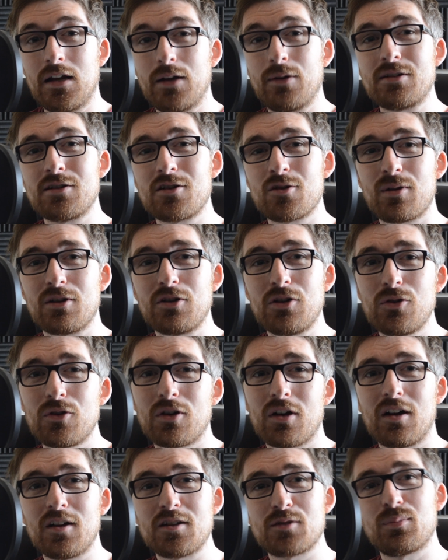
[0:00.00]
Now, I don't know about you
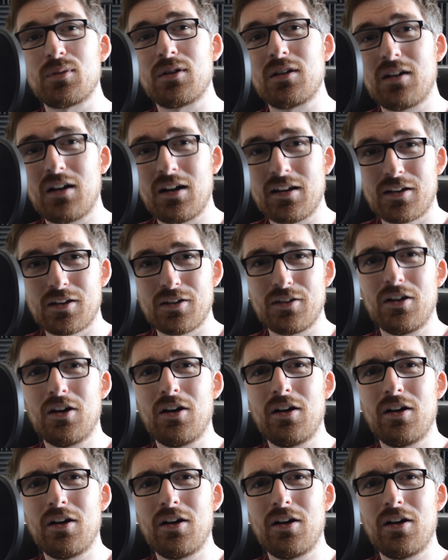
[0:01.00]
guys, but I can